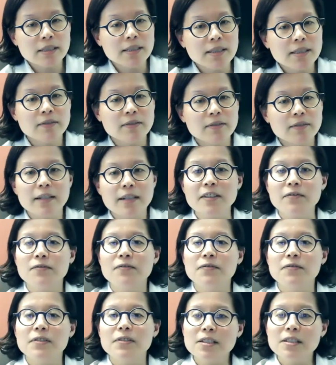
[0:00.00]
of life
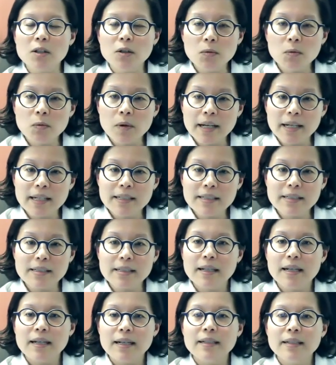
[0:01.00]
in physical
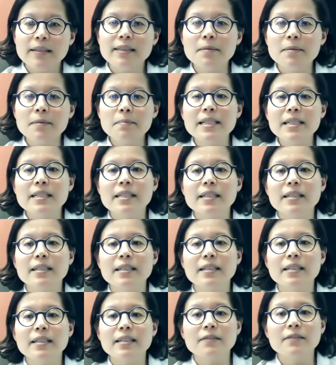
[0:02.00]
ways,
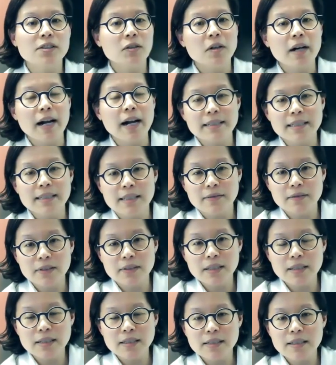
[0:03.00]
limiting physical
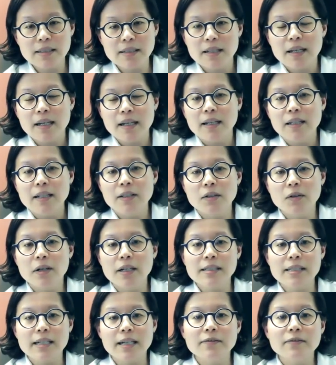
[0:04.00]
activities. You know,
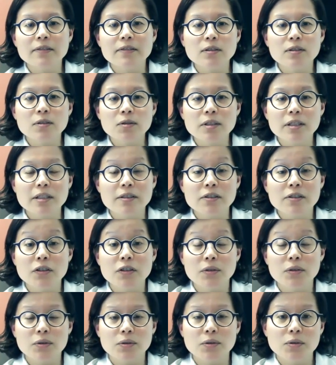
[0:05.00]
as I've alluded
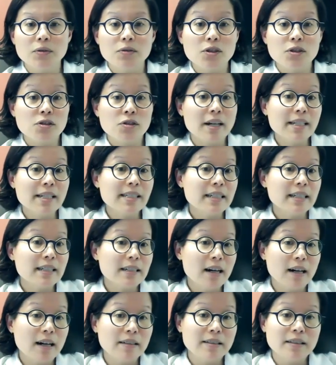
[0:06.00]
to, stress
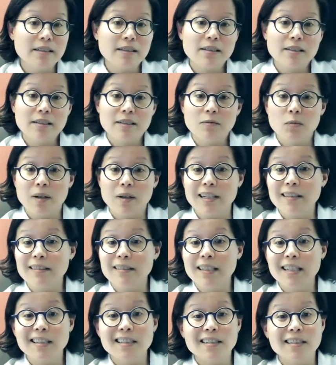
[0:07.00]
incontinence,
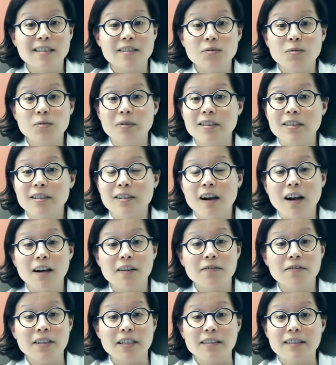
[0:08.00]
right? Leakage with
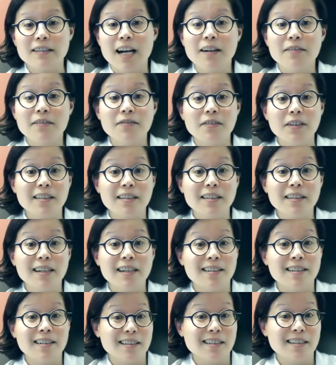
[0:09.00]
coughing, laughing,
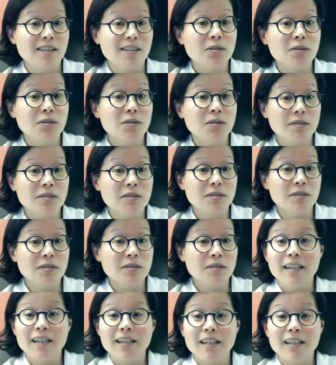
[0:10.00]
and including
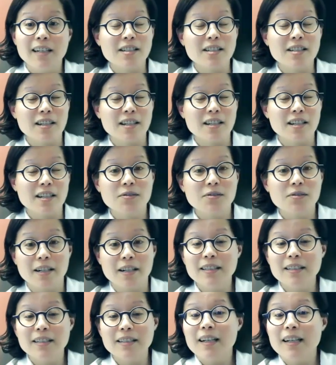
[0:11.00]
exercise, right?
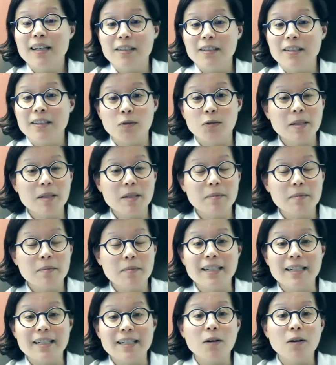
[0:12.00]
You know, women may
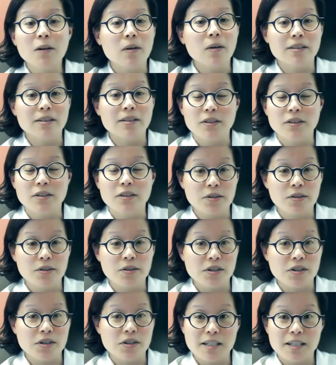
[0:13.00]
not want to
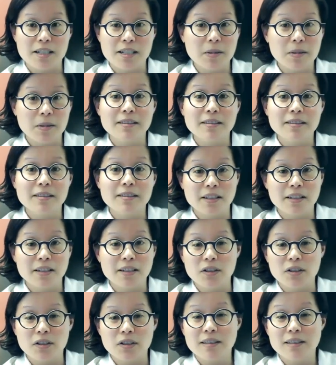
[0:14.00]
exercise because they leak
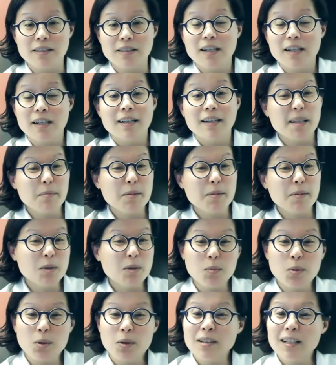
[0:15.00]
urine. Same thing
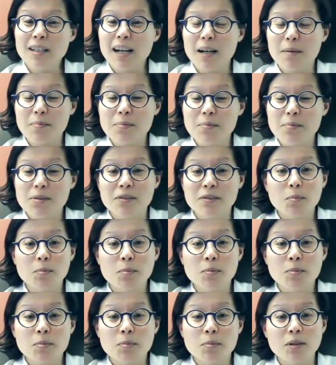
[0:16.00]
with prolapse. You know,
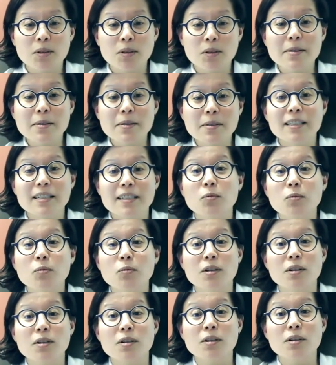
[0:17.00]
prolapse can get
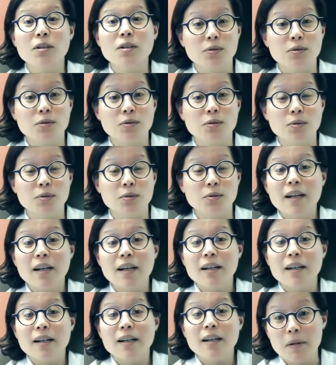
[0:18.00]
worse if you
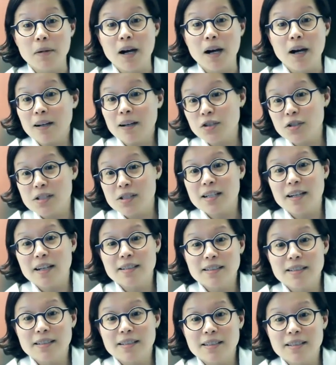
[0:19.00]
um, are
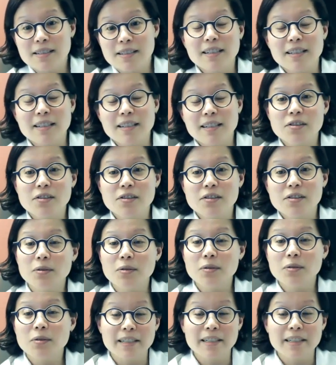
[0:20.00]
exercising. And so,
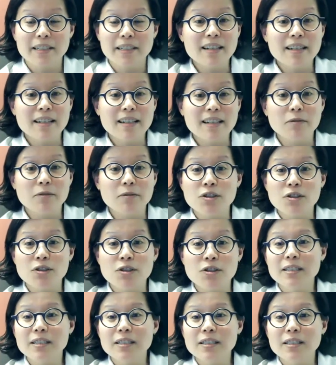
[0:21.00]
again, they may
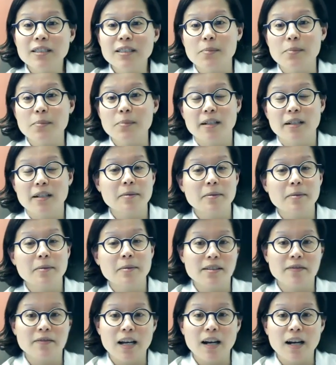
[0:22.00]
restrict themselves because
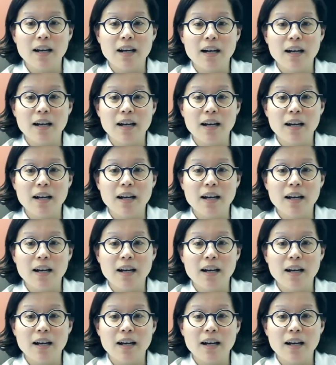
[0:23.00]
of that.